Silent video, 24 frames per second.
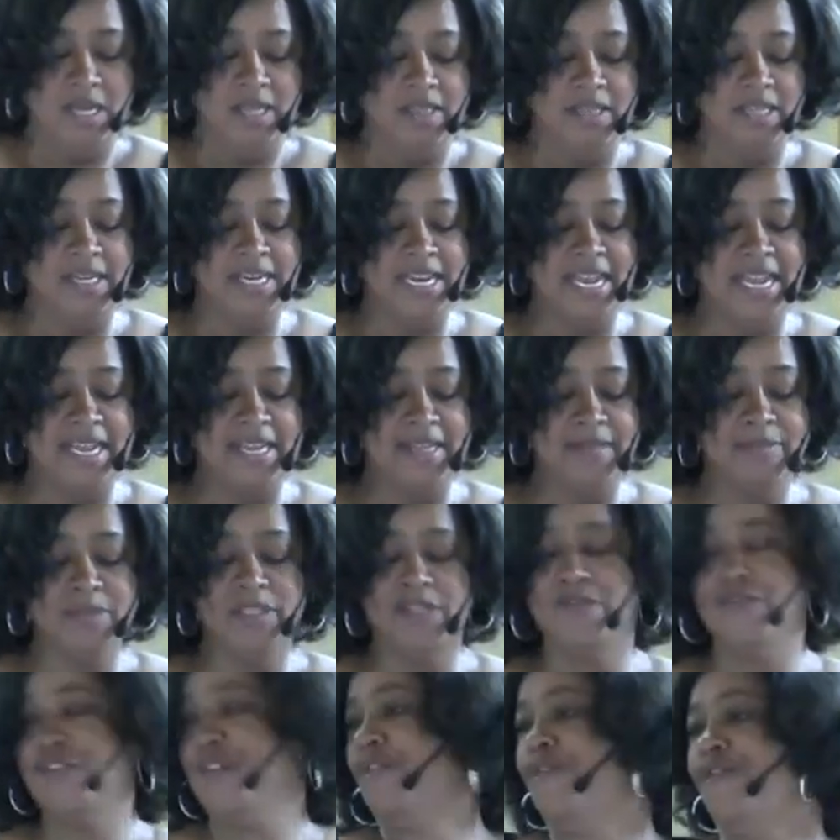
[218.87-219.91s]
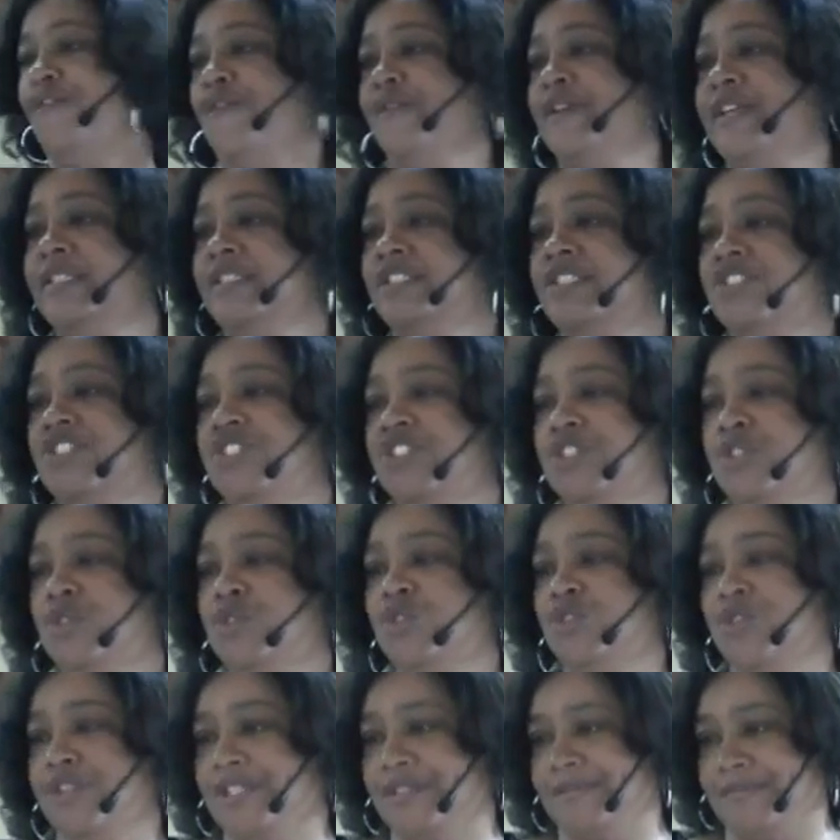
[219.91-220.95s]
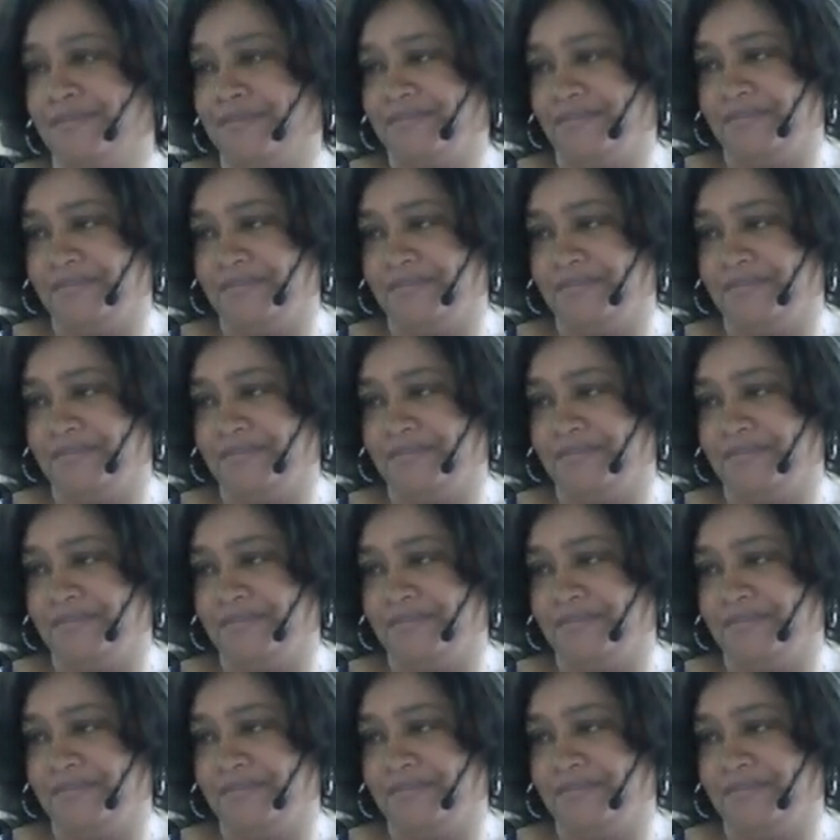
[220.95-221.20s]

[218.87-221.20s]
The names of your friends' children.